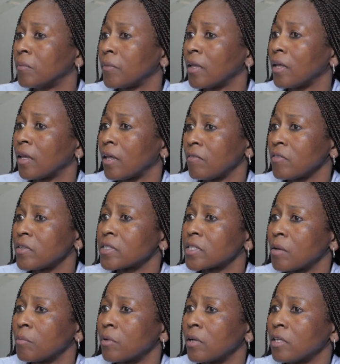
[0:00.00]
giving
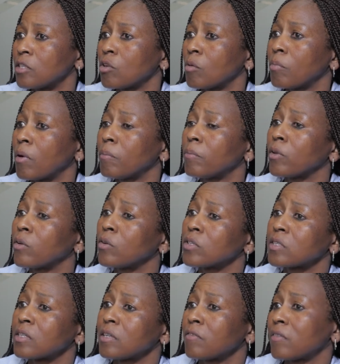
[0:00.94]
somebody a top-up,
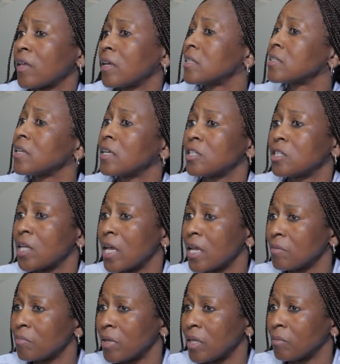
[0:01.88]
because if there's, say,
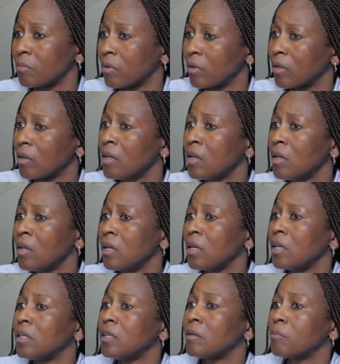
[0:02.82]
10 people
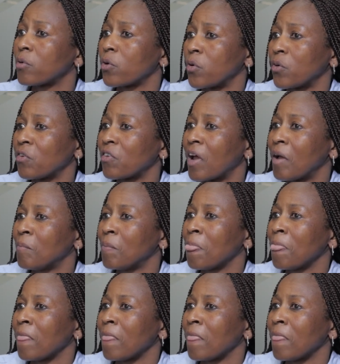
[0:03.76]
in the program